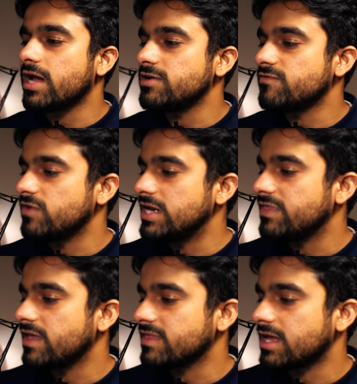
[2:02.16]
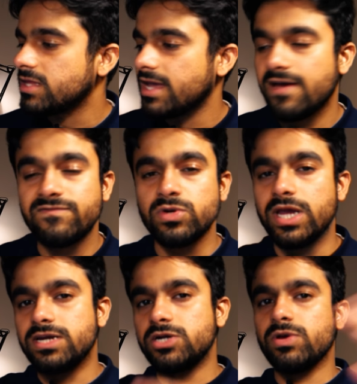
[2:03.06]
kind of really think that they have to
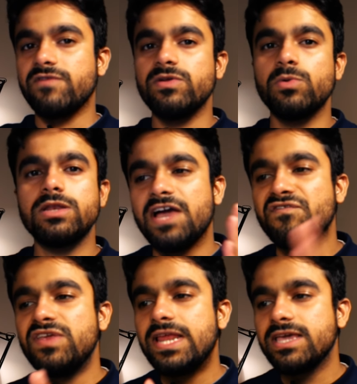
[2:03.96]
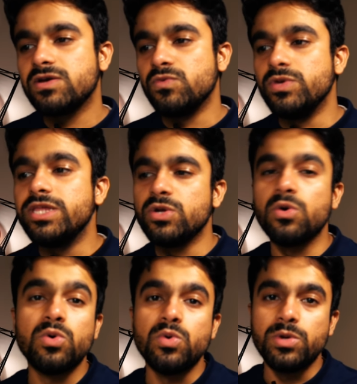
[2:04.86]
cater to everyone. I feel like we
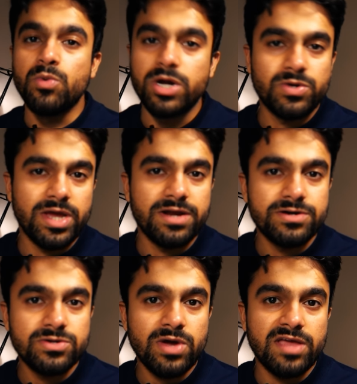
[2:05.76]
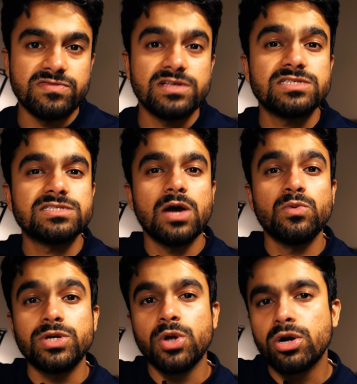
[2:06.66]
know who we want to cater to, and this is how
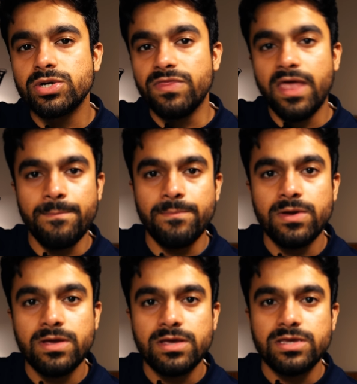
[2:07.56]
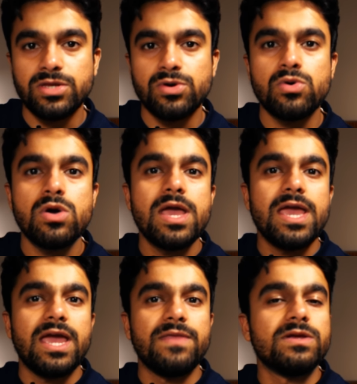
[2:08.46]
we talk to them, you know.
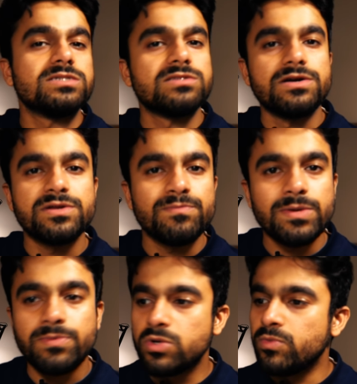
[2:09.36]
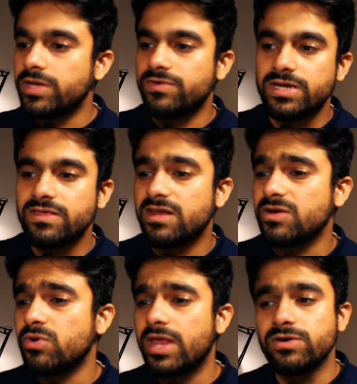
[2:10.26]
And there's certain people who may read it and
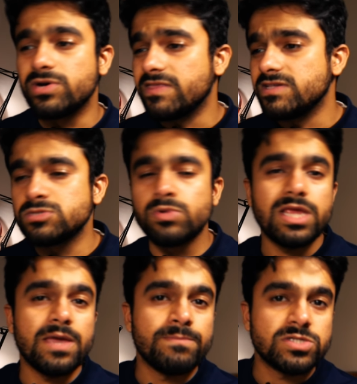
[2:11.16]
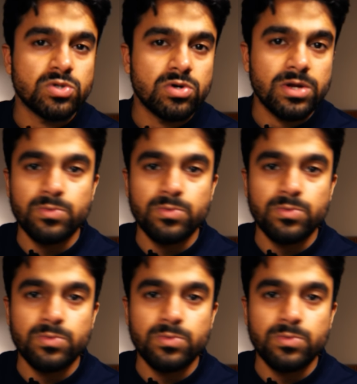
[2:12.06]
go like, okay, this is very immature,